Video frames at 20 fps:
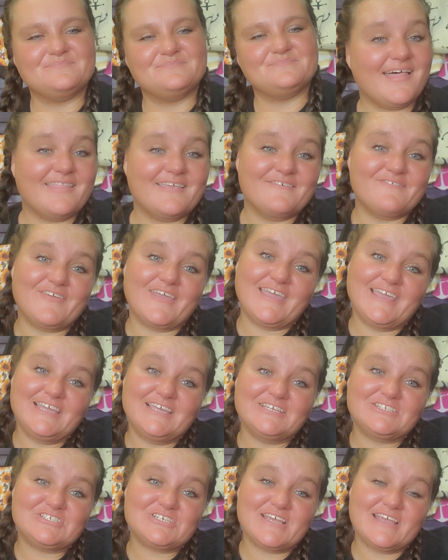I love
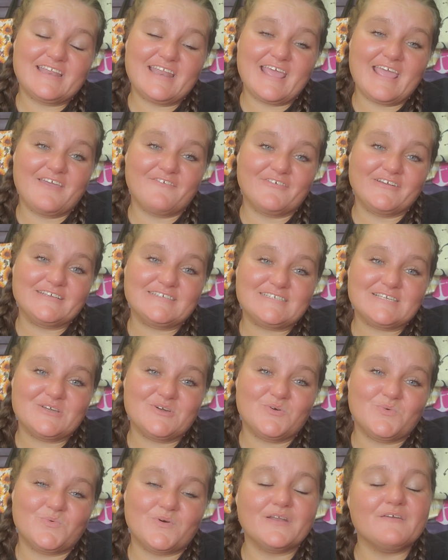each and every
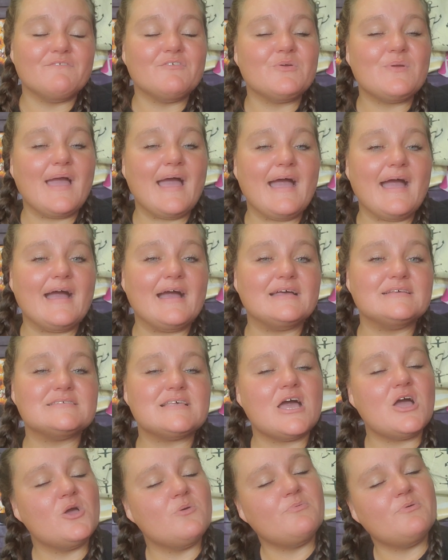single one of you guys.
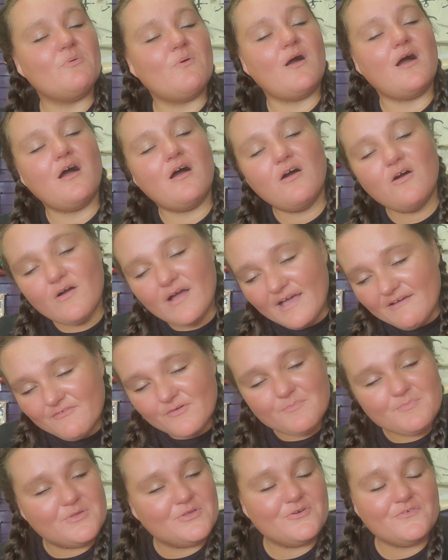I hope you all have
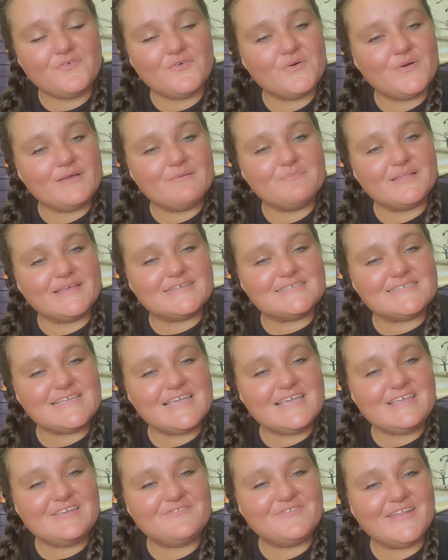a beautiful and blessed
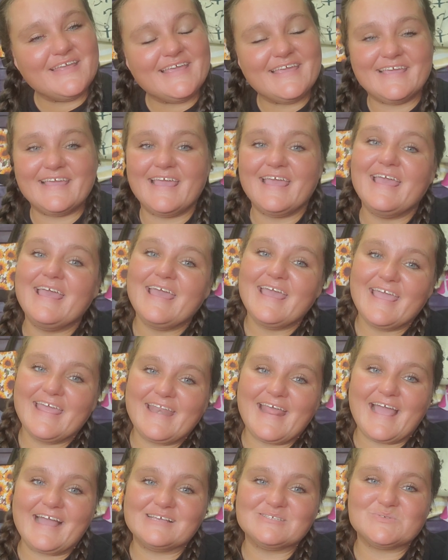evening,
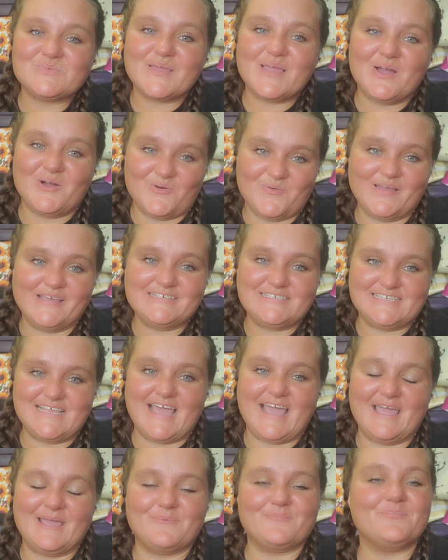and as we always
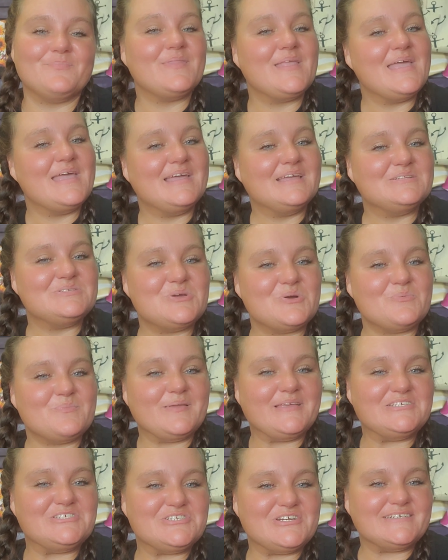say, don't
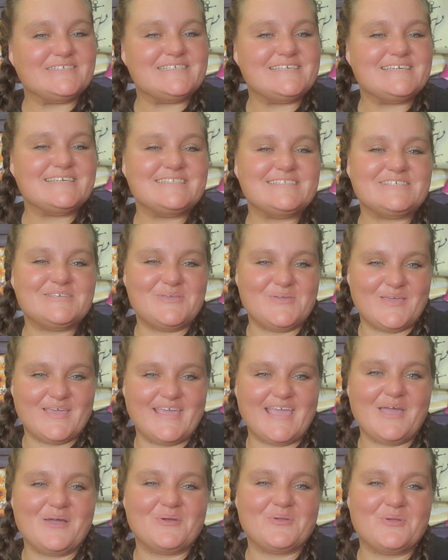be stressing so you
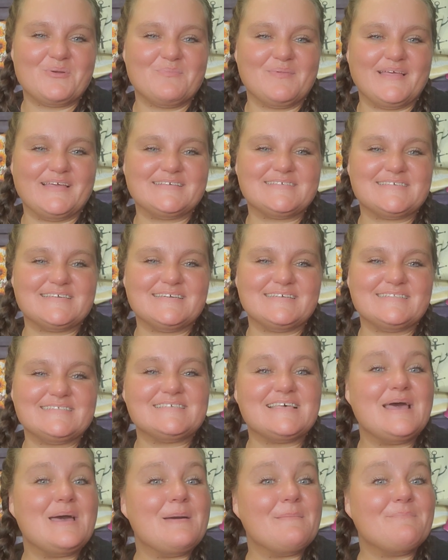can count your
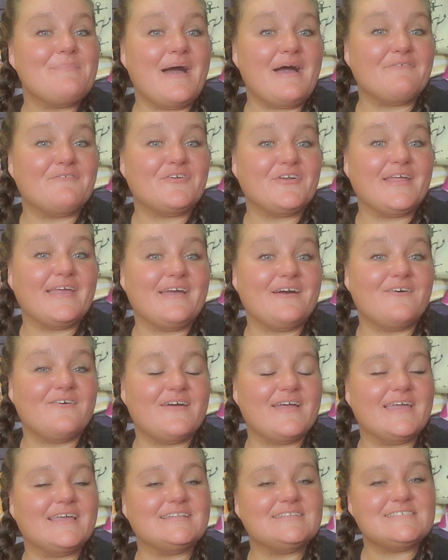blessings. Bye for
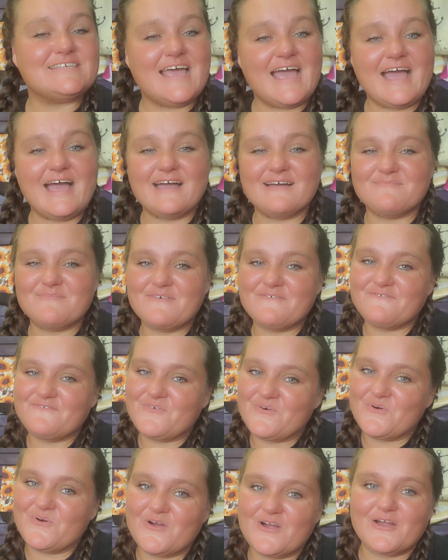now, and time
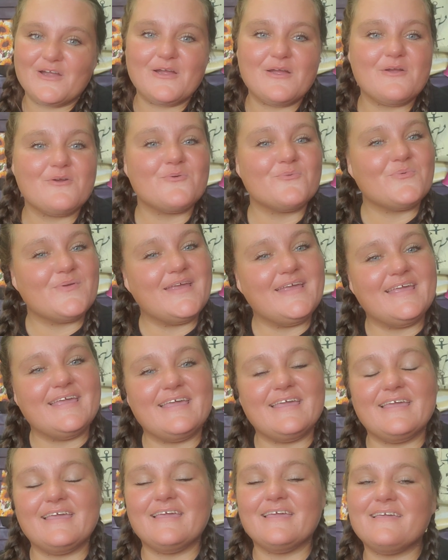for
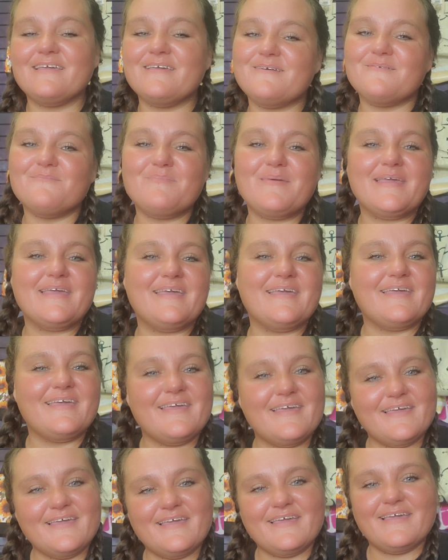
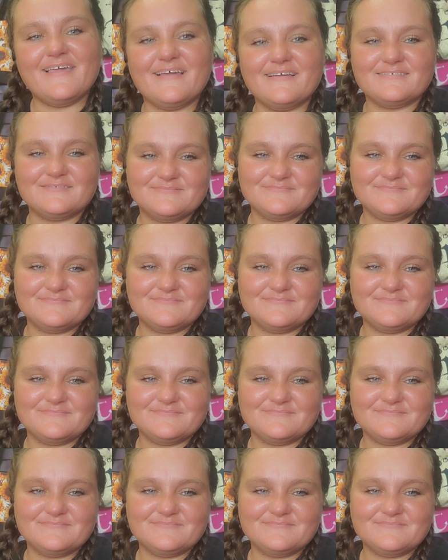Remy.